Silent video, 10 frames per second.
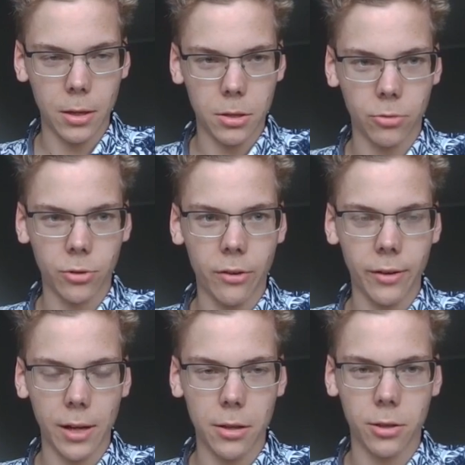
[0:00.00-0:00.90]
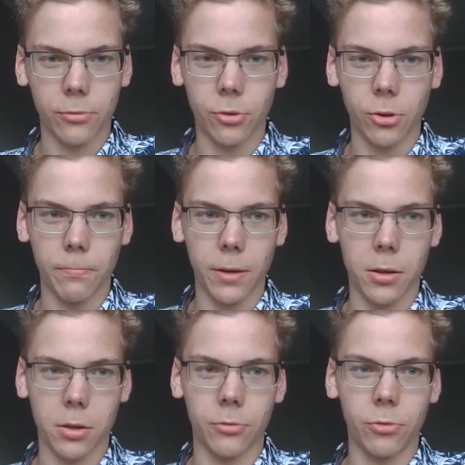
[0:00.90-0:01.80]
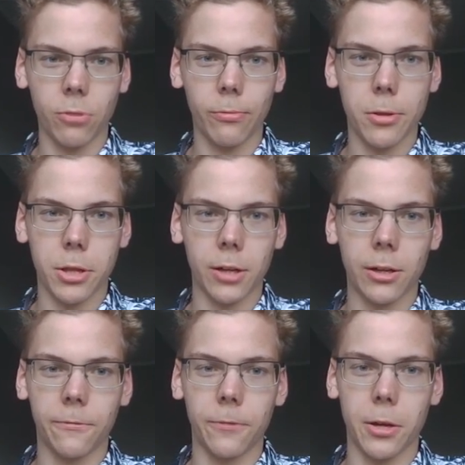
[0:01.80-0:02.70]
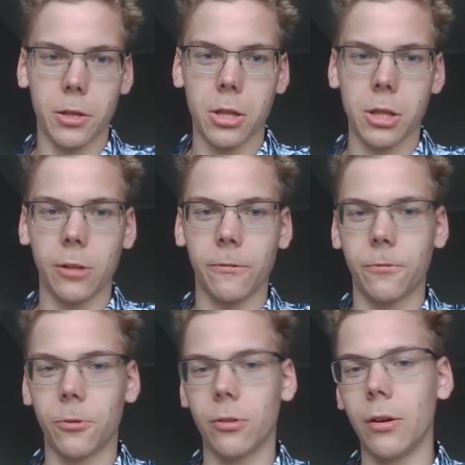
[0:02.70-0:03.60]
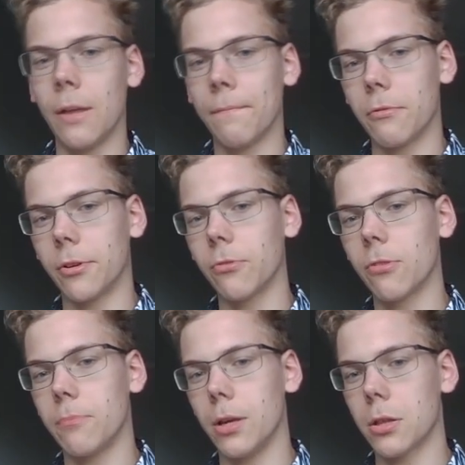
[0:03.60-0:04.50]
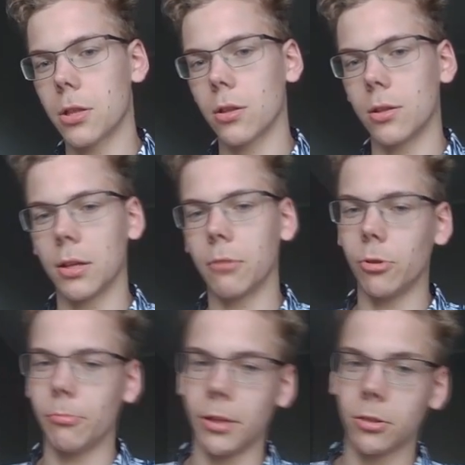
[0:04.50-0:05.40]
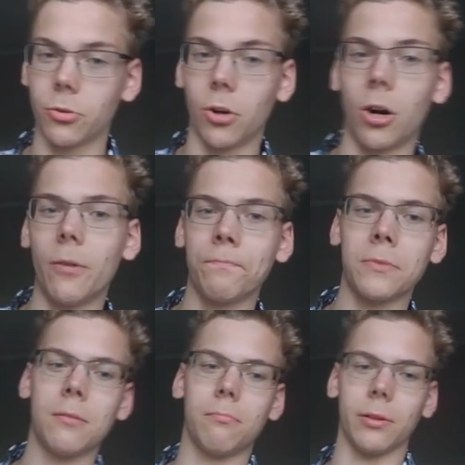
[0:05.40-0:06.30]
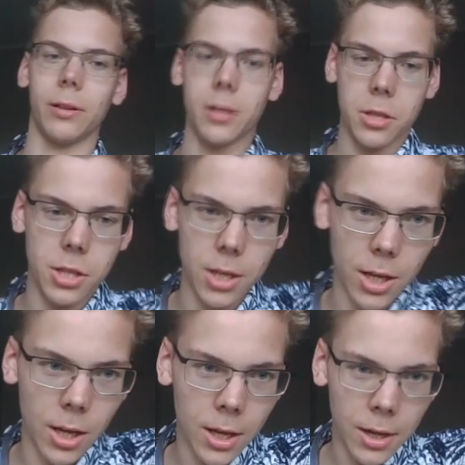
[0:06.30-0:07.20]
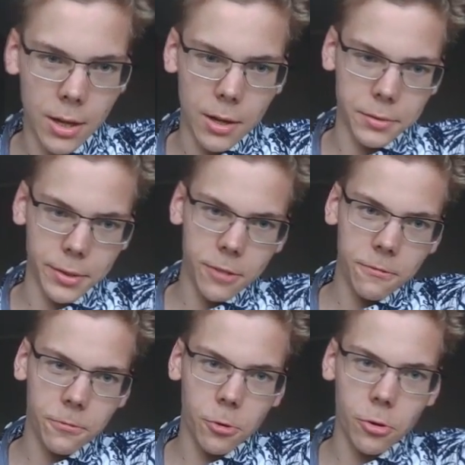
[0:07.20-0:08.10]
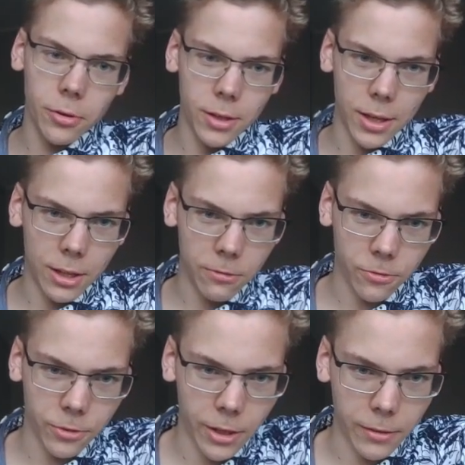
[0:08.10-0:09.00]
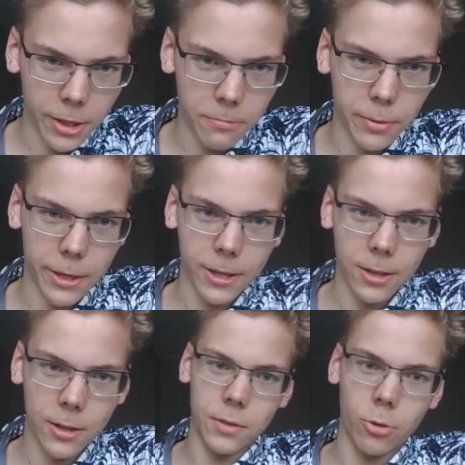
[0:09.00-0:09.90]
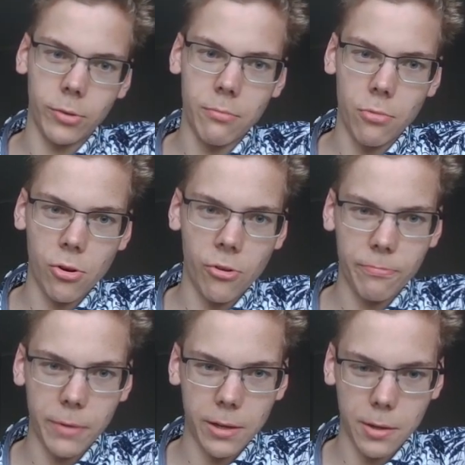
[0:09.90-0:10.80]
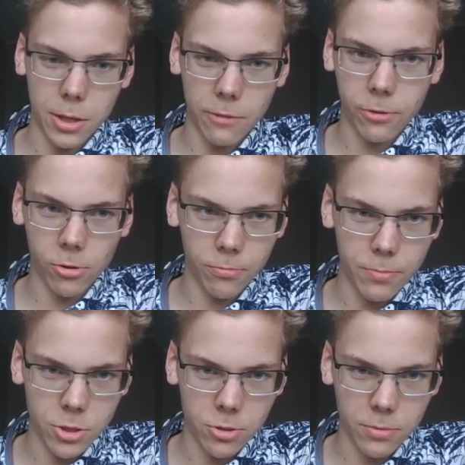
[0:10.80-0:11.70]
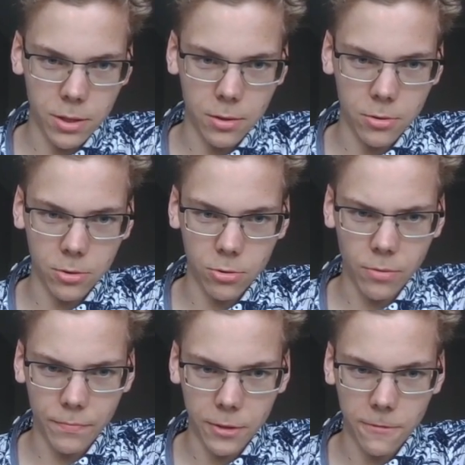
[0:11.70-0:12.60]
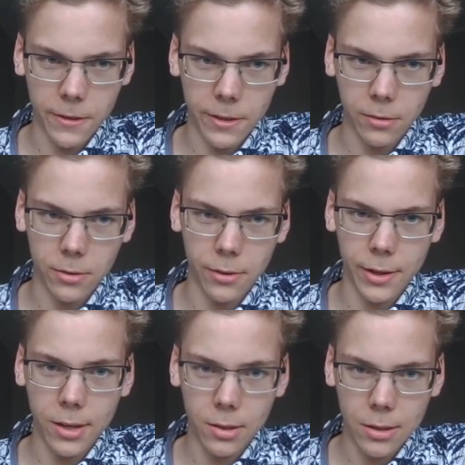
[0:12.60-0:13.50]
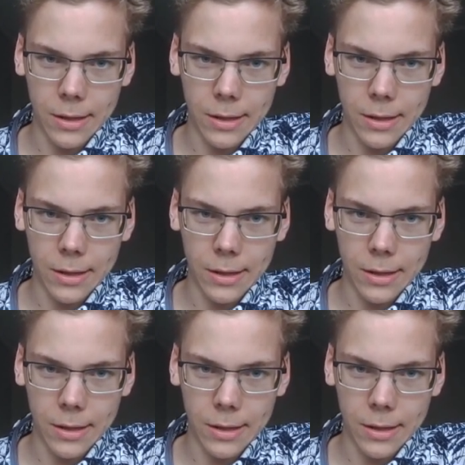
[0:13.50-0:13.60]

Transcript: is a draw against the rook because the rook will sacrifice itself for one of the pieces and it will be a draw. But let's see. Knight f4, king f3, knight back. Only move because if you go bishop d2, defending the knight,